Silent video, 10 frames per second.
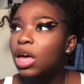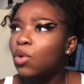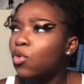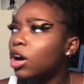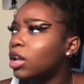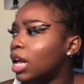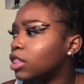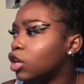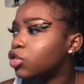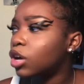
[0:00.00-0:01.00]
We're on like
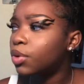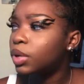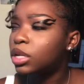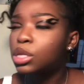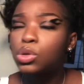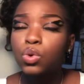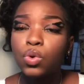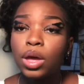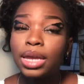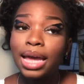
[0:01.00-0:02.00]
the 3rd week of
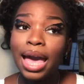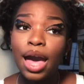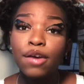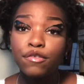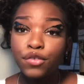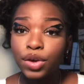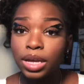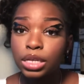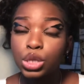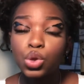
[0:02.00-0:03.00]
school, and I have
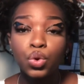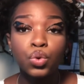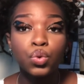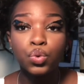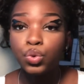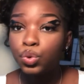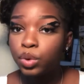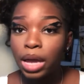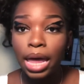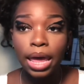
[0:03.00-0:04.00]
friends who do
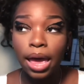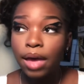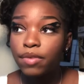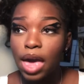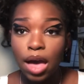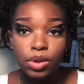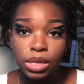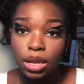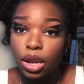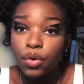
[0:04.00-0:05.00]
not have
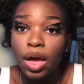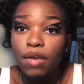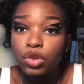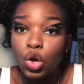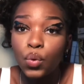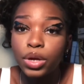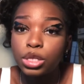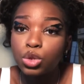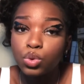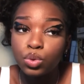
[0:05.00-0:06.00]
housing. They don't have nowhere
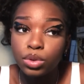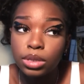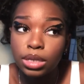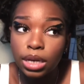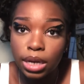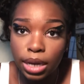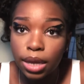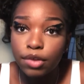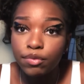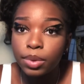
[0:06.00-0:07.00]
to
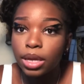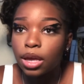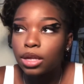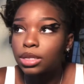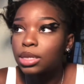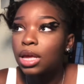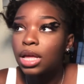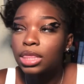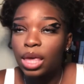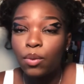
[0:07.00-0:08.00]
live because
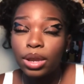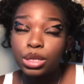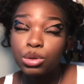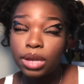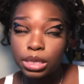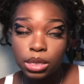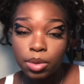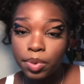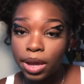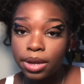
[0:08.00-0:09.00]
they waited too late to
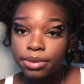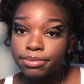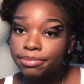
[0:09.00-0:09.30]
apply.